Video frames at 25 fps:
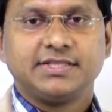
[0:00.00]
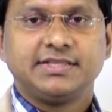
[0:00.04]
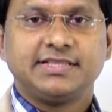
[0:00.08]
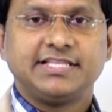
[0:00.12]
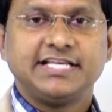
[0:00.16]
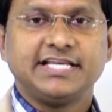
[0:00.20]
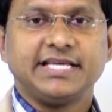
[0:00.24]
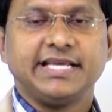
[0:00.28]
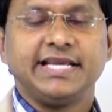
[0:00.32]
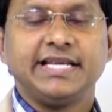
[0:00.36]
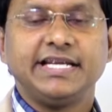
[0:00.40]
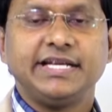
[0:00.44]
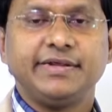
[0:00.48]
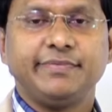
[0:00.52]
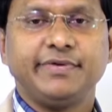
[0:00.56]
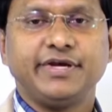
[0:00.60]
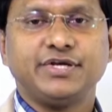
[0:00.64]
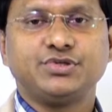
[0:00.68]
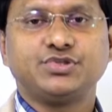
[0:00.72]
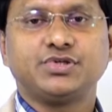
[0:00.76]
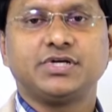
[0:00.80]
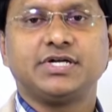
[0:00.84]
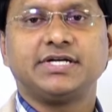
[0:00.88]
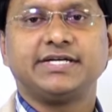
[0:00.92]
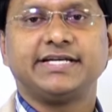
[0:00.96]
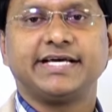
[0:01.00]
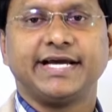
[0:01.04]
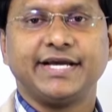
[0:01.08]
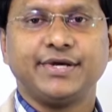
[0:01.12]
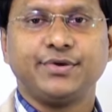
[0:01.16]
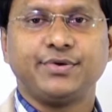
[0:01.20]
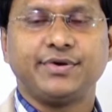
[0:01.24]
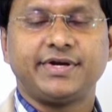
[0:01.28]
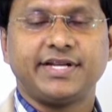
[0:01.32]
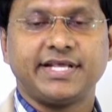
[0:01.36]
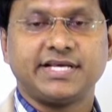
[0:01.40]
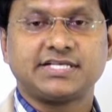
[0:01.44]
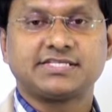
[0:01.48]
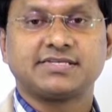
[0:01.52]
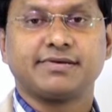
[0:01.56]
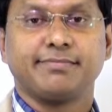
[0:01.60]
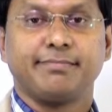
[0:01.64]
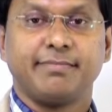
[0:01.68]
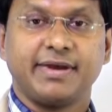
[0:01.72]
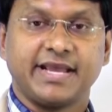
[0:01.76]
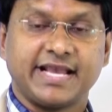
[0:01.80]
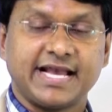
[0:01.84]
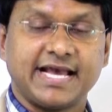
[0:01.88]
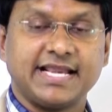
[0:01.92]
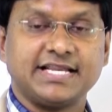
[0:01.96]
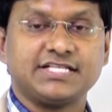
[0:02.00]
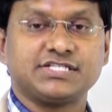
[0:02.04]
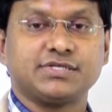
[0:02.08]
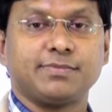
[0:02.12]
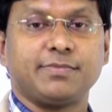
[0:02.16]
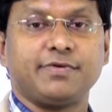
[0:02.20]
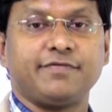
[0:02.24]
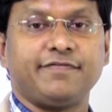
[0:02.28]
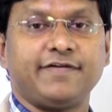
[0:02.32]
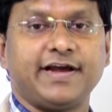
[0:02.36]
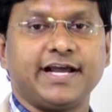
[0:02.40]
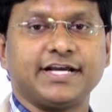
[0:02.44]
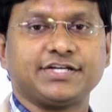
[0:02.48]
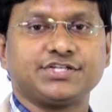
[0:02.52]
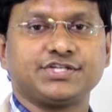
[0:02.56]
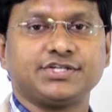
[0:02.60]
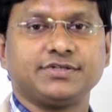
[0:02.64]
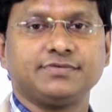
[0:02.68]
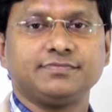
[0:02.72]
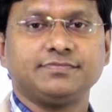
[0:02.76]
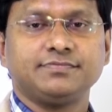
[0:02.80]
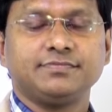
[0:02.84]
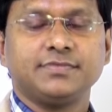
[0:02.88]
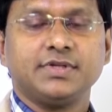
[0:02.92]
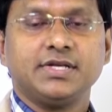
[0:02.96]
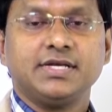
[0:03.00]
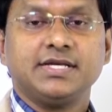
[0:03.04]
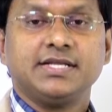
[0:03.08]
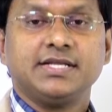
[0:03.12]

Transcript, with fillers: the individual diuretics mechanism of action,